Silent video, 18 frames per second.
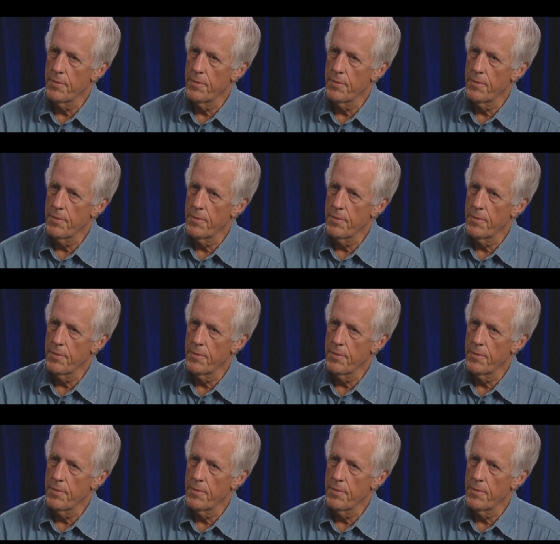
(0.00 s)

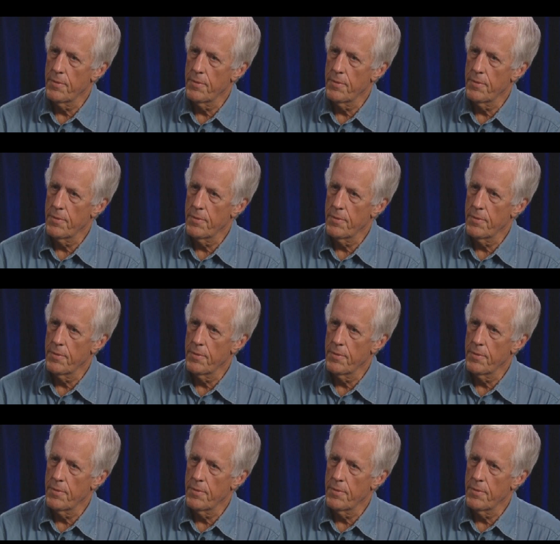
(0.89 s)

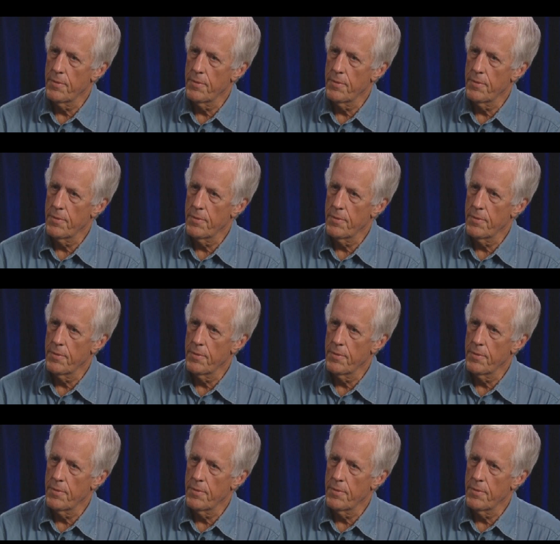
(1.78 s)

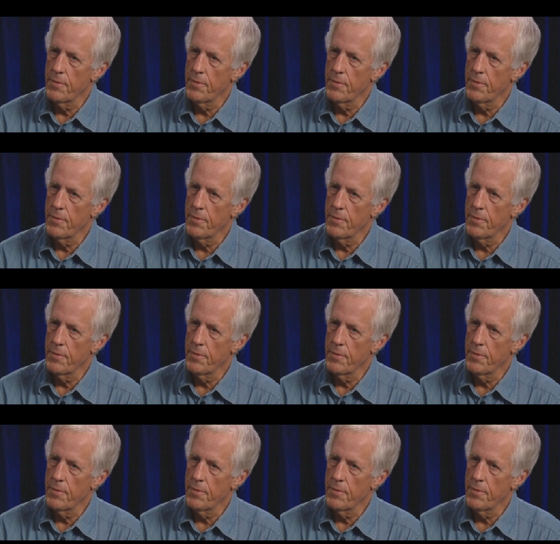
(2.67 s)

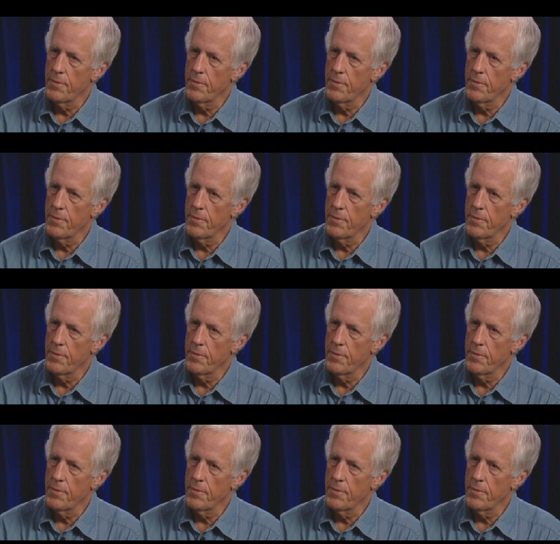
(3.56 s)

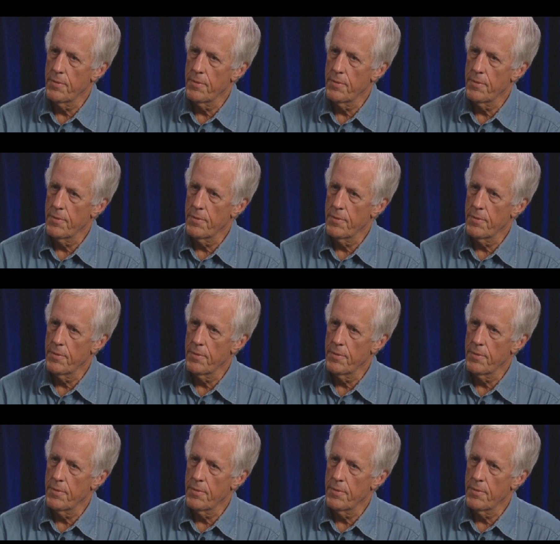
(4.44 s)

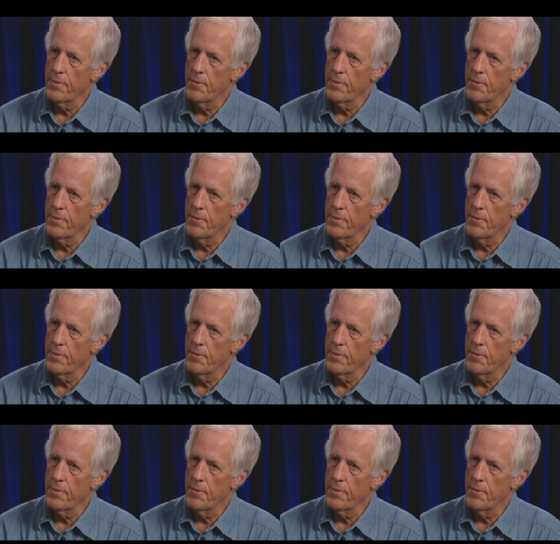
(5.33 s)
The face doesn't move, so there is nothing to read.